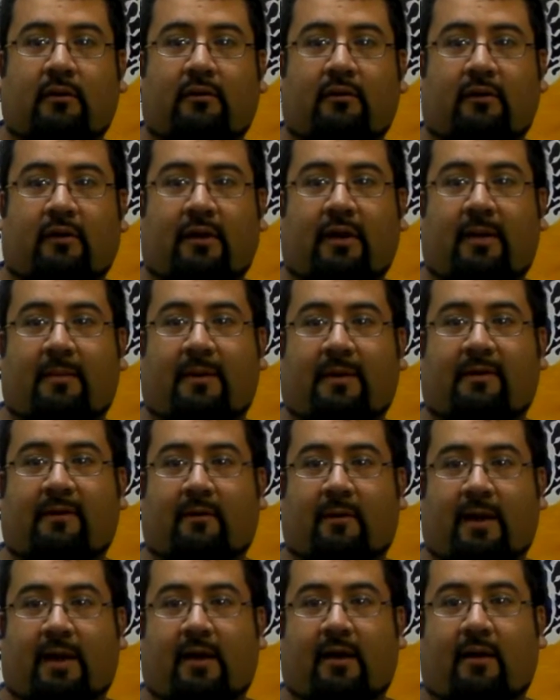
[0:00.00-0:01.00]
for them as
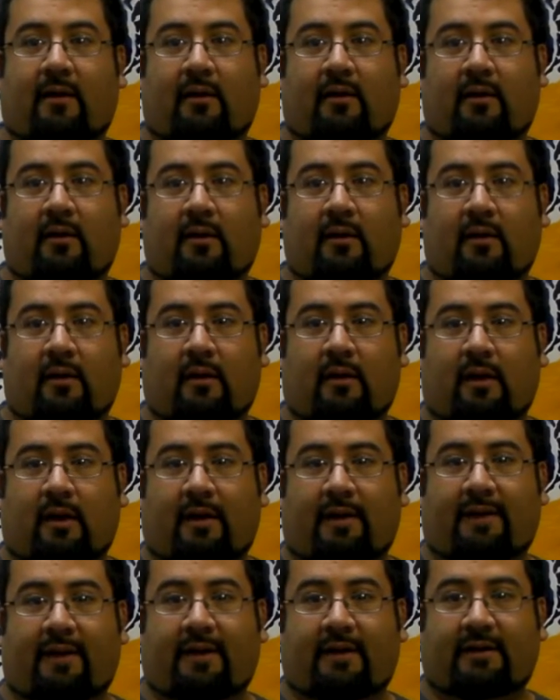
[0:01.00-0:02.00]
well
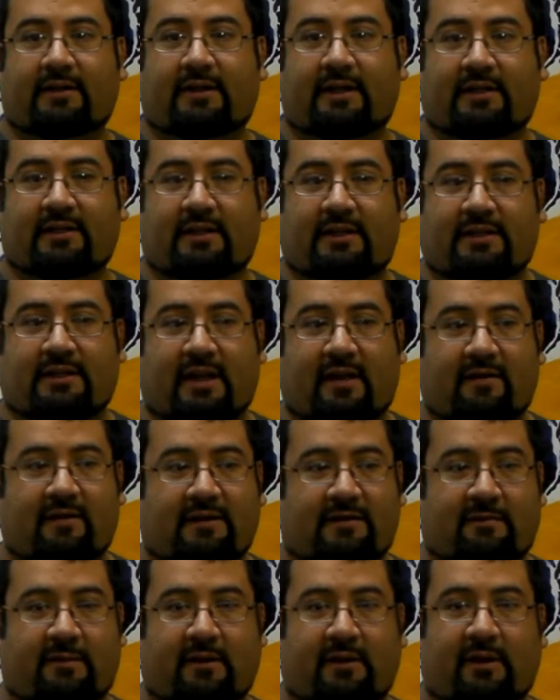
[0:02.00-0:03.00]
on their Cesar
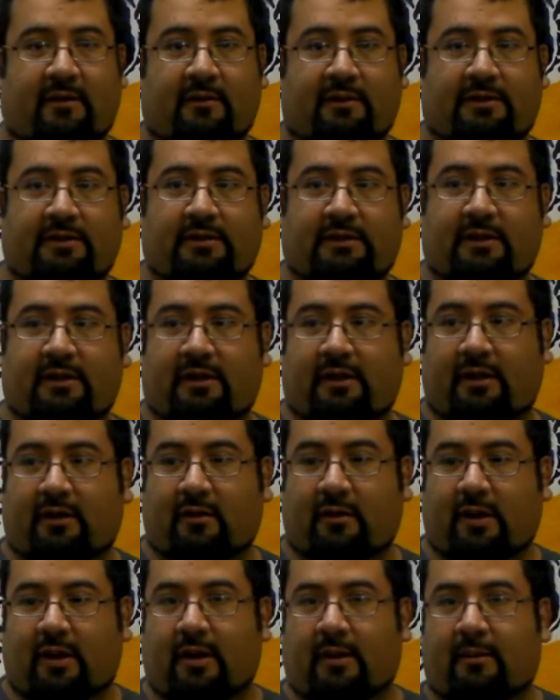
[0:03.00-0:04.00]
Chavez building, which is their
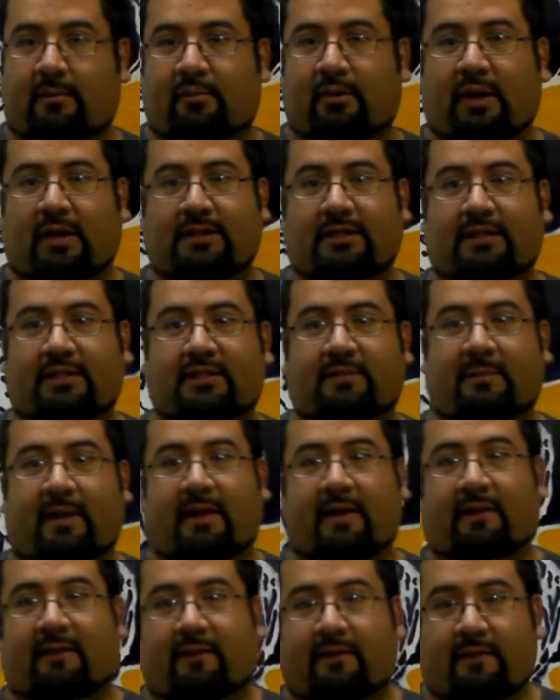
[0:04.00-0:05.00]
new project
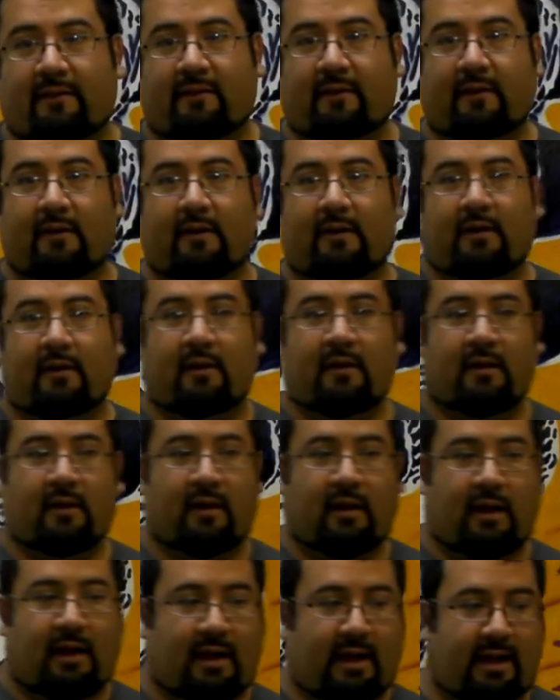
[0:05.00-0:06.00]
space.
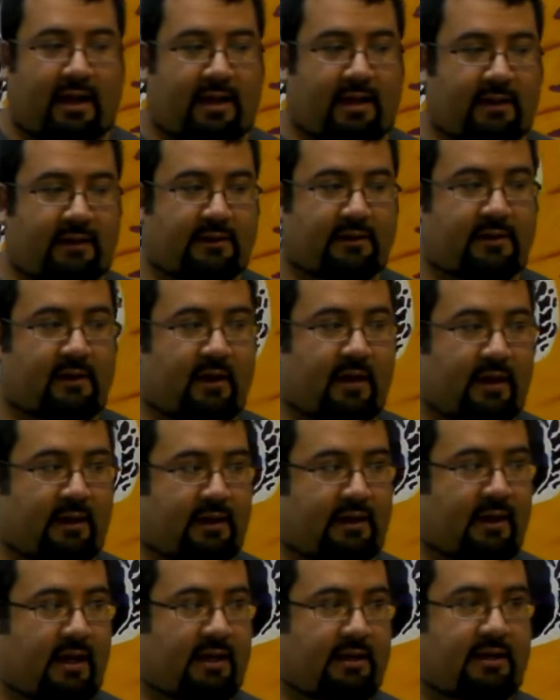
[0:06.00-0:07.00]
And so I
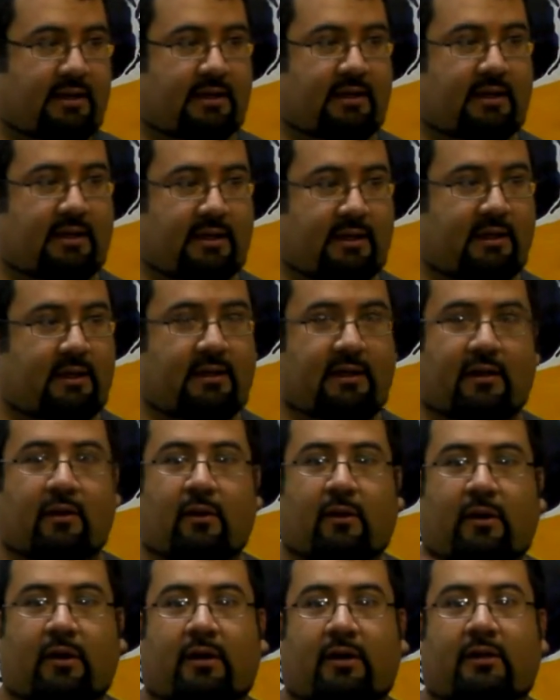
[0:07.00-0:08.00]
did the
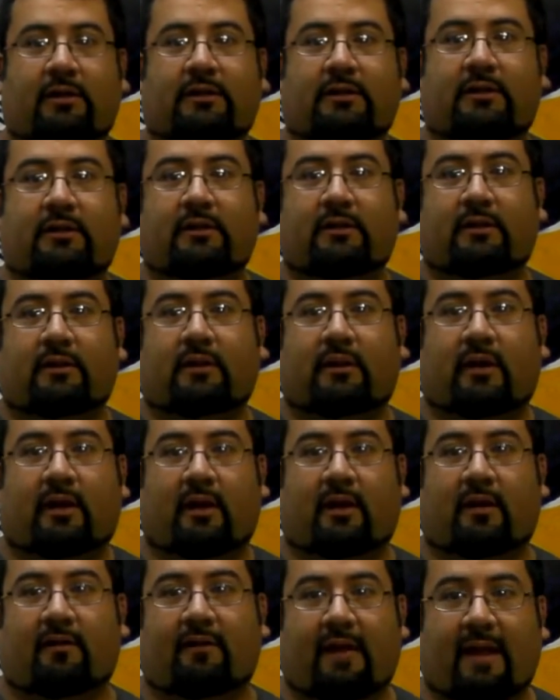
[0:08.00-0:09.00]
corners
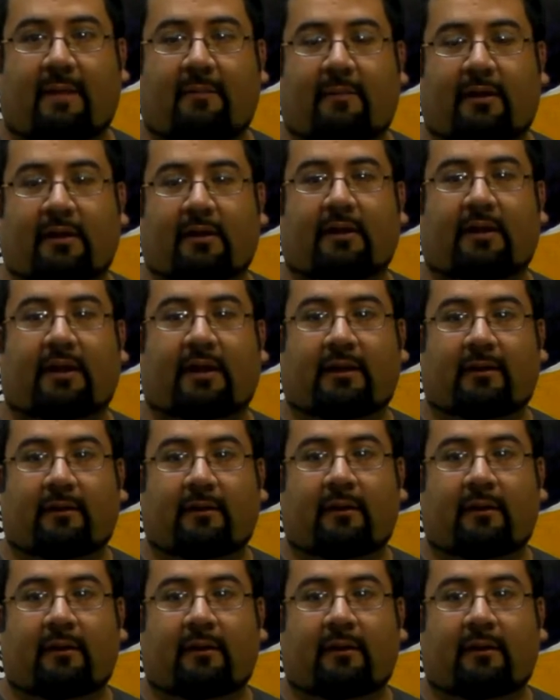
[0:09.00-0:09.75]
of that building.